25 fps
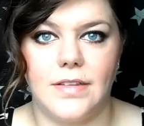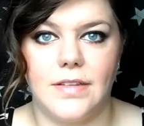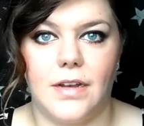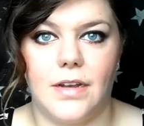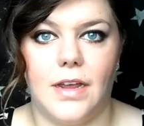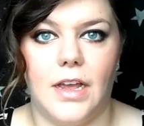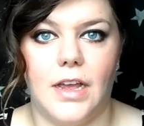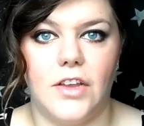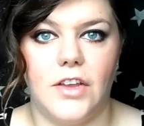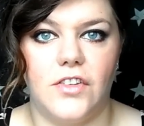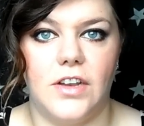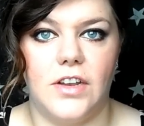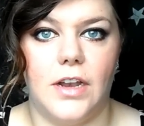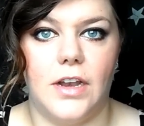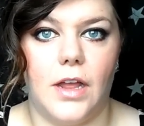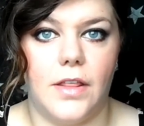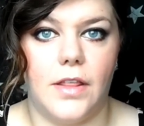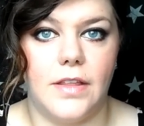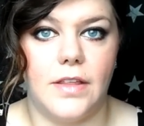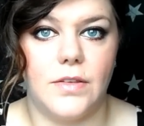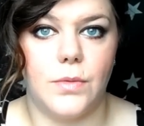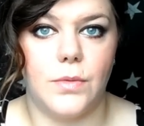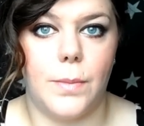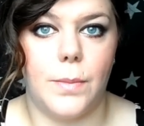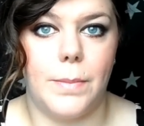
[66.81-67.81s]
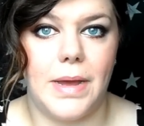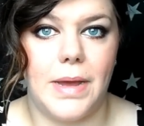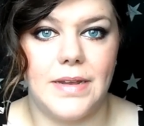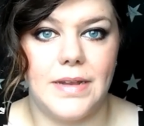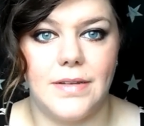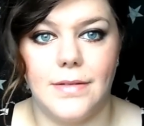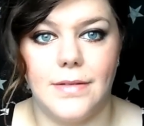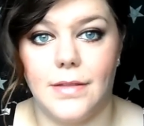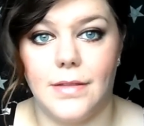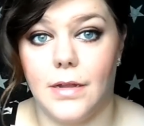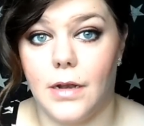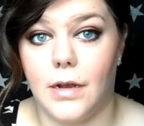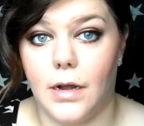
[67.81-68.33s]
and I actually like this one
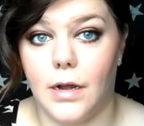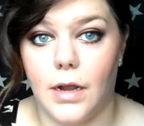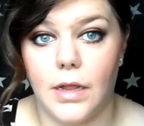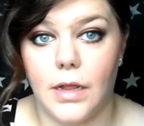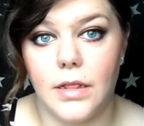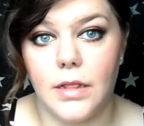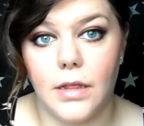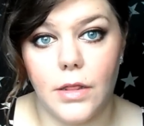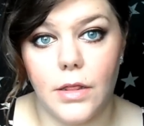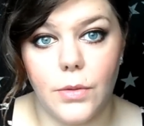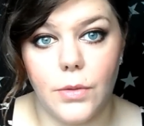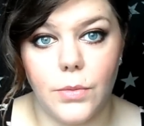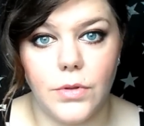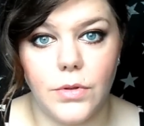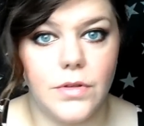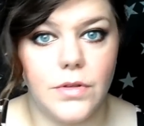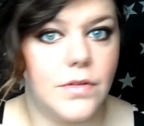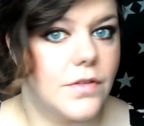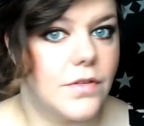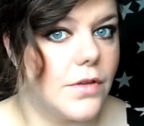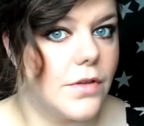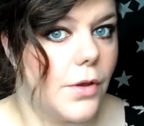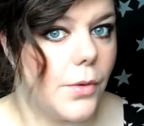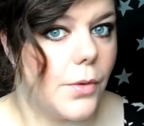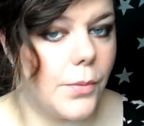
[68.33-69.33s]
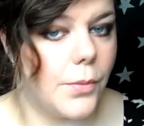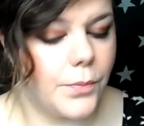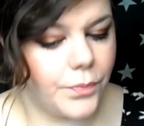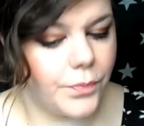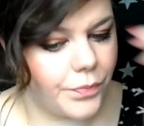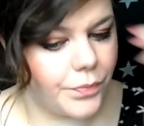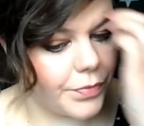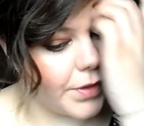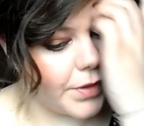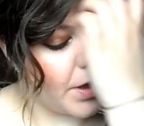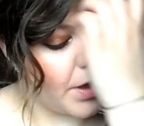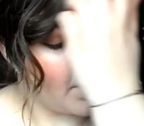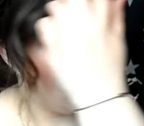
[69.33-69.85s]
better than I like the other one, so
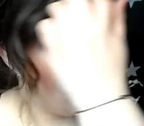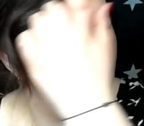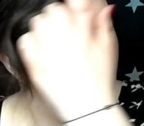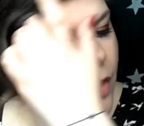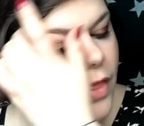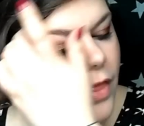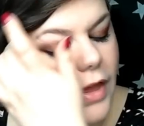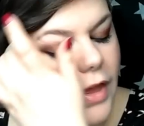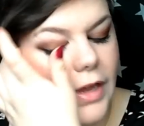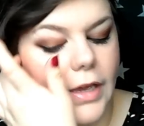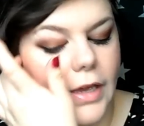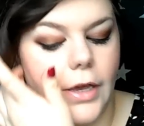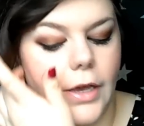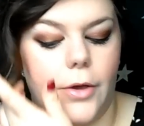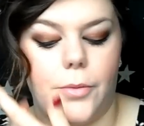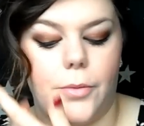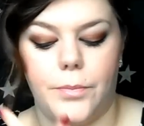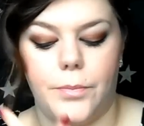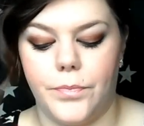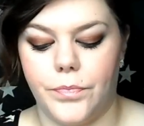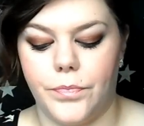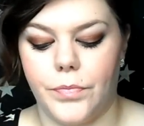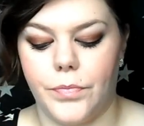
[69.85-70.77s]
there you go.